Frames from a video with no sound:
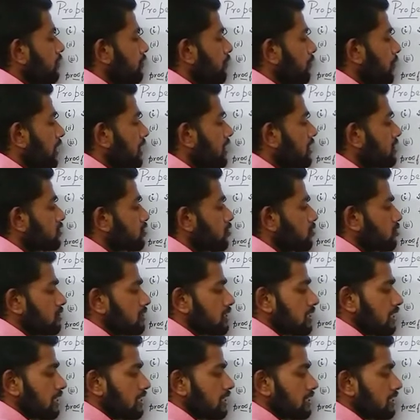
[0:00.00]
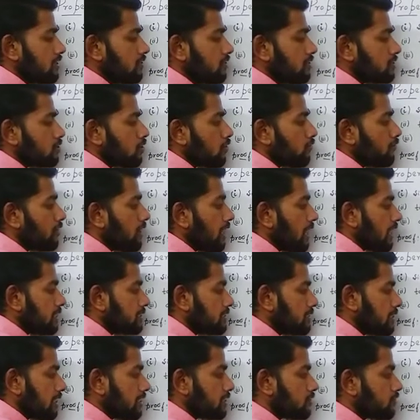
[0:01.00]
minus cosecant inverse of
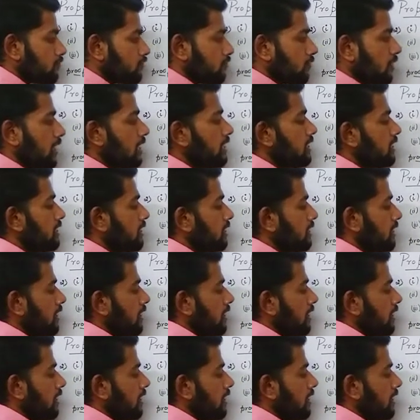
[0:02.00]
x as y,